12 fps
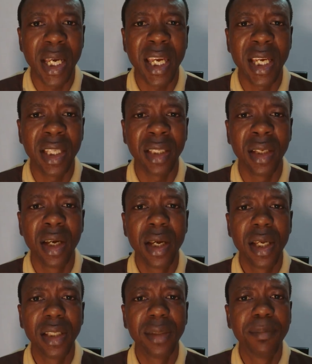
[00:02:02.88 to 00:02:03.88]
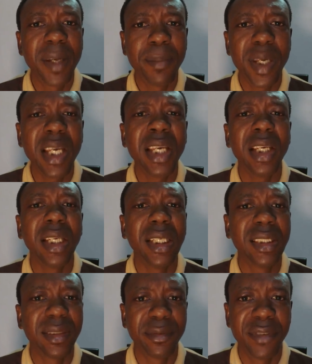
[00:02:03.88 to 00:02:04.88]
hand. The baby
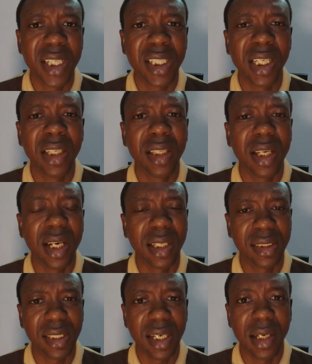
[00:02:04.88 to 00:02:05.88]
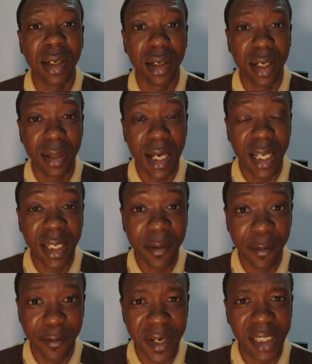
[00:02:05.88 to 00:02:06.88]
is a virgin, as an
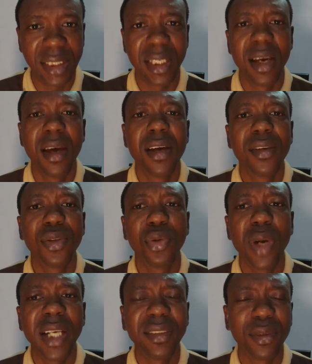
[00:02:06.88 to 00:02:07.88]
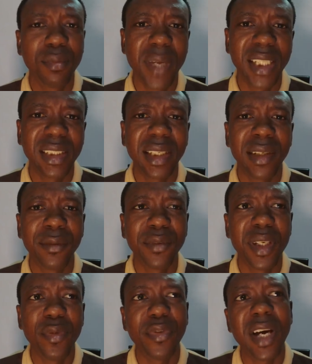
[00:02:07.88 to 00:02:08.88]
infant. So I told myself,
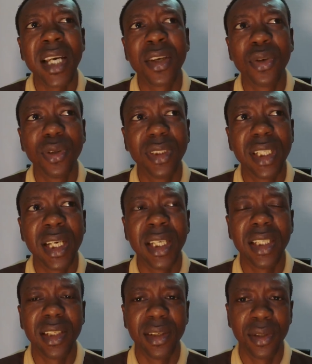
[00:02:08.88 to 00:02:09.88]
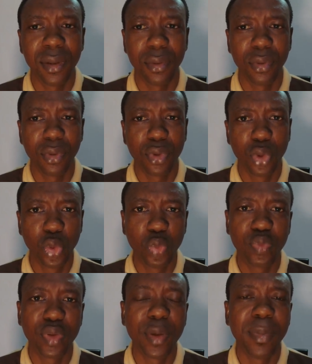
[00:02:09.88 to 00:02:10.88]
if I go there, they could
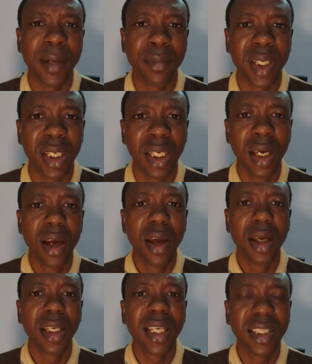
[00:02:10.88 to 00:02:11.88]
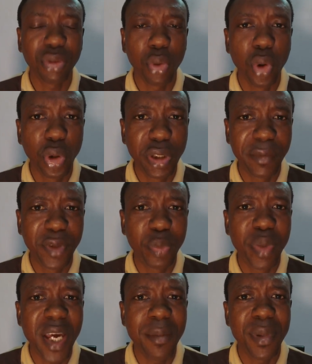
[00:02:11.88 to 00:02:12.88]
probably get hold of the
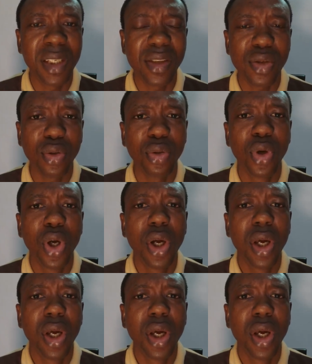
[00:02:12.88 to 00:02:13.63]
baby. So